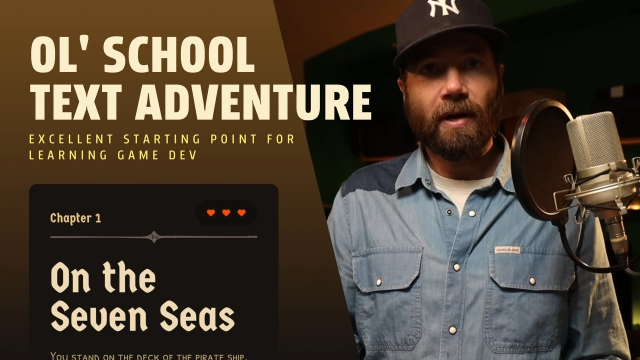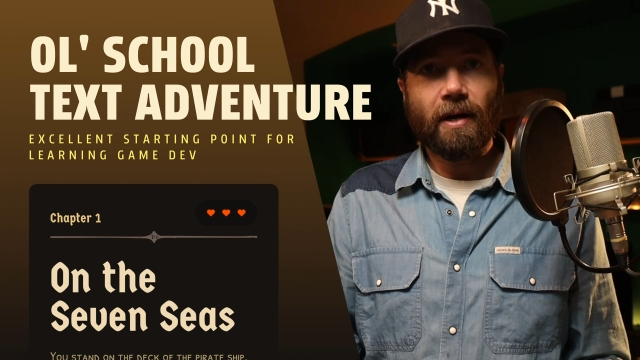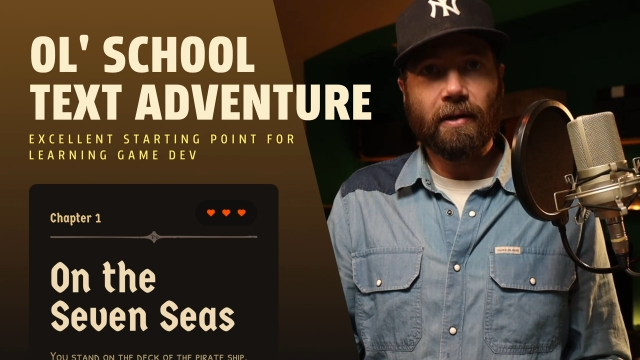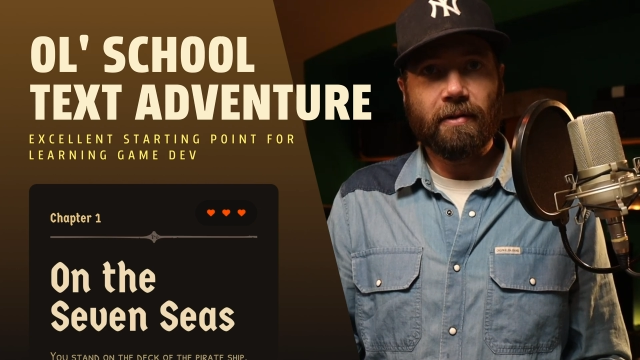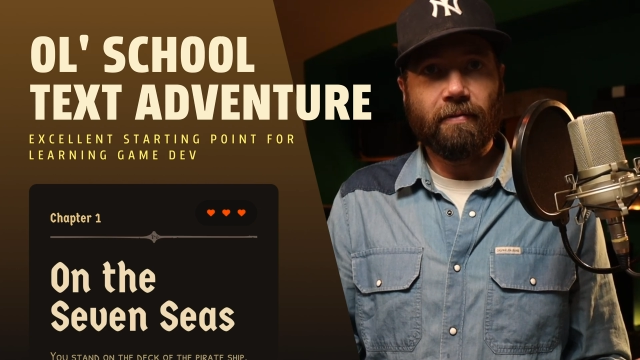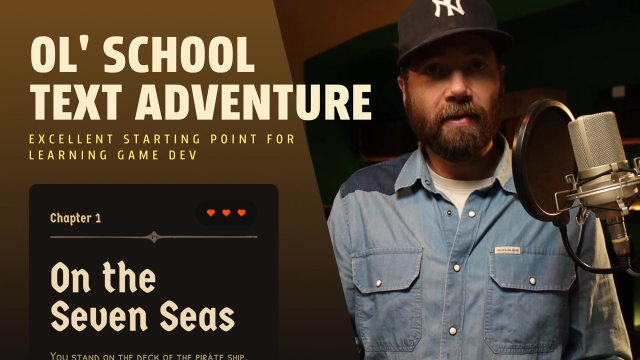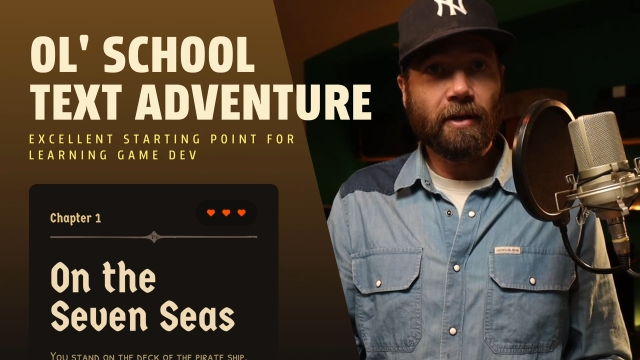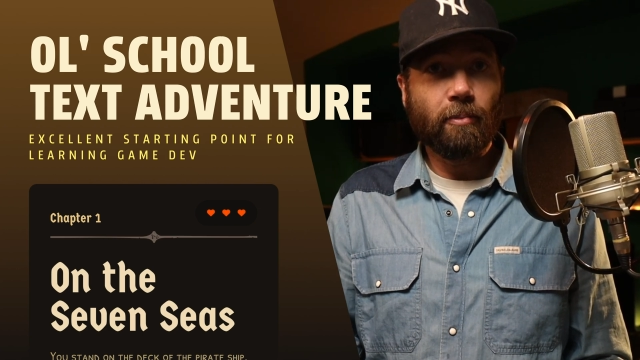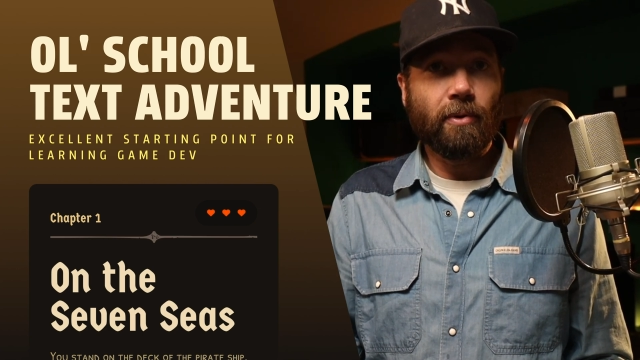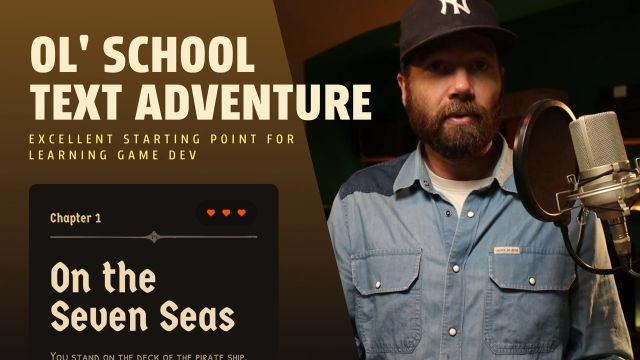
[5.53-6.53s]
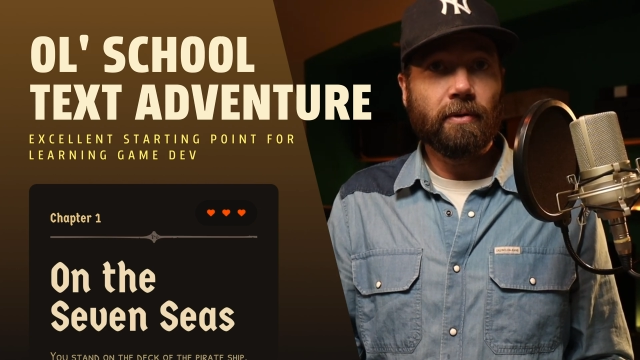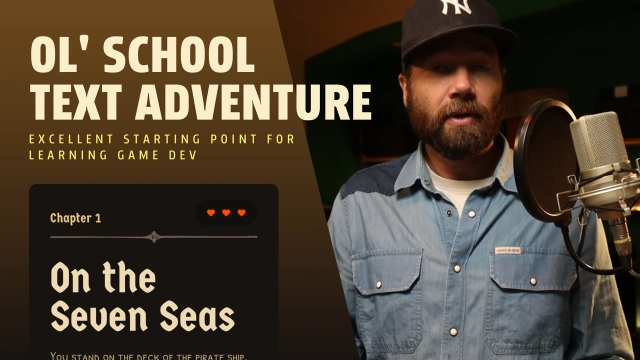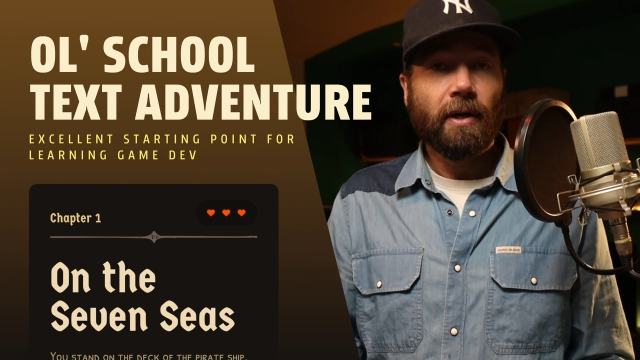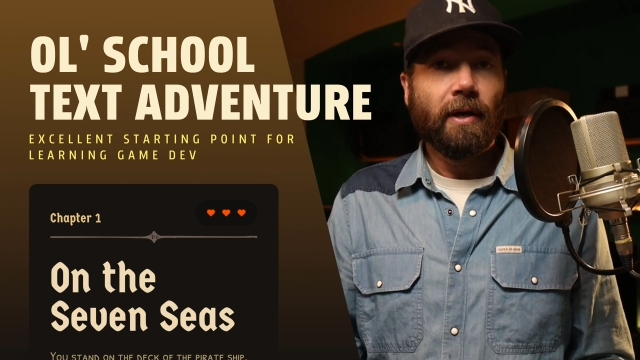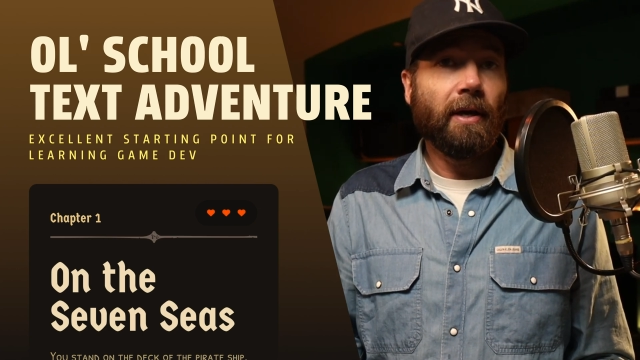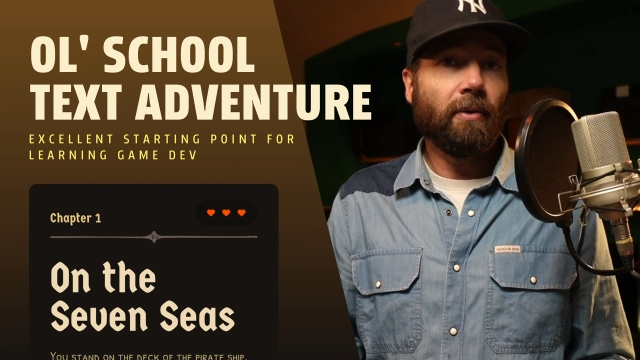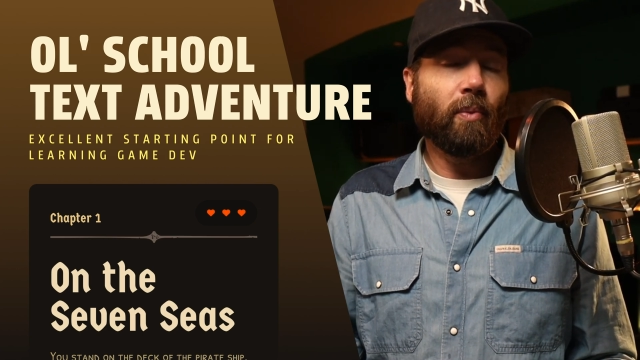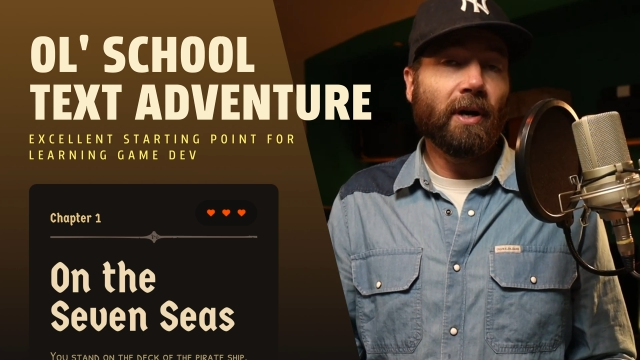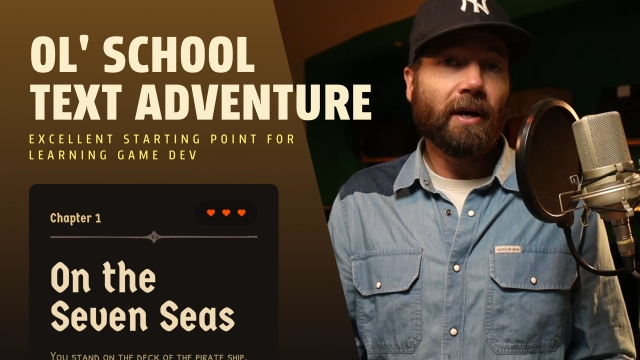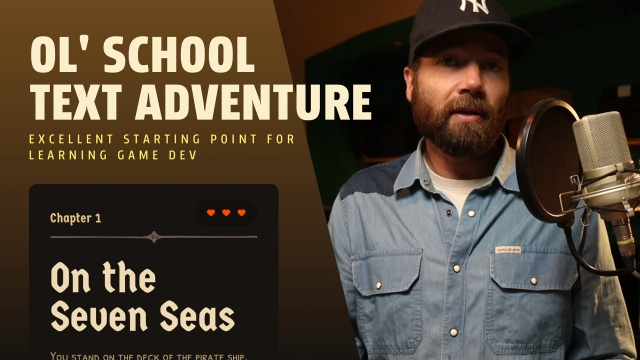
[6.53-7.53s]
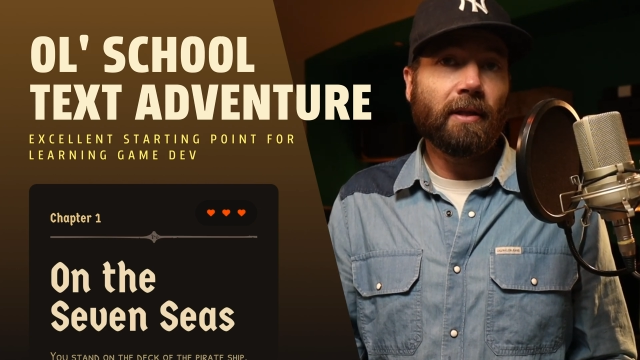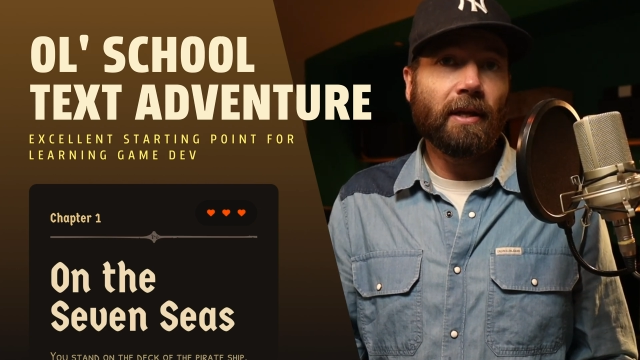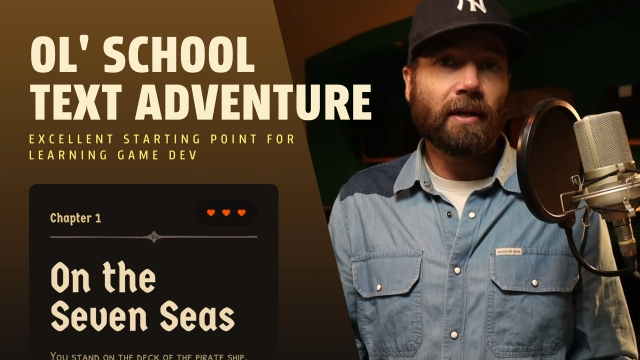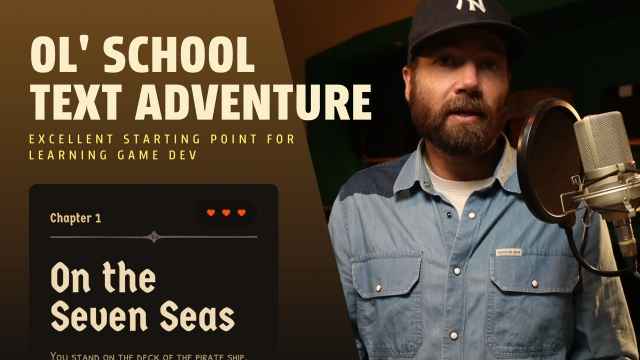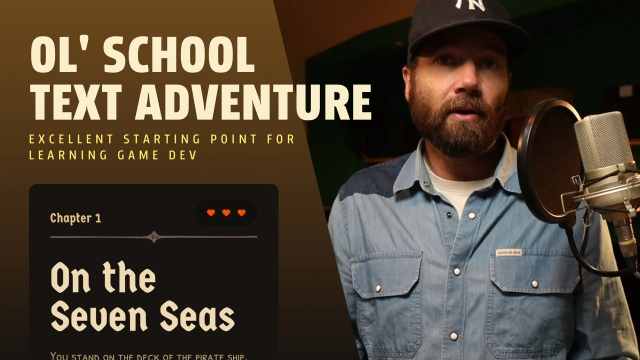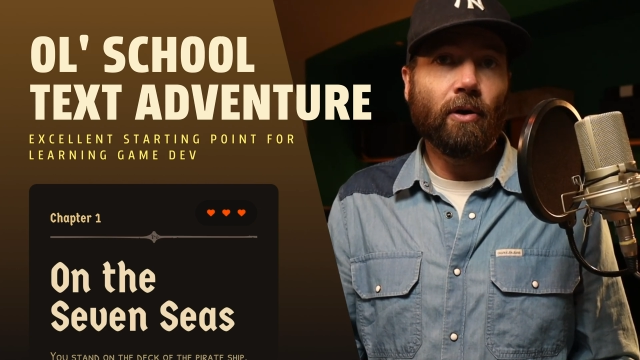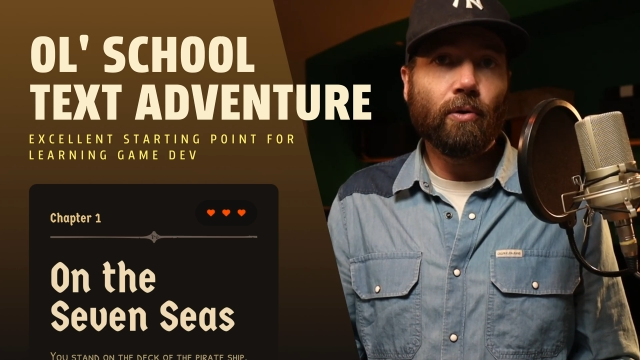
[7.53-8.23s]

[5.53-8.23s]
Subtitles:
a developer and why I think an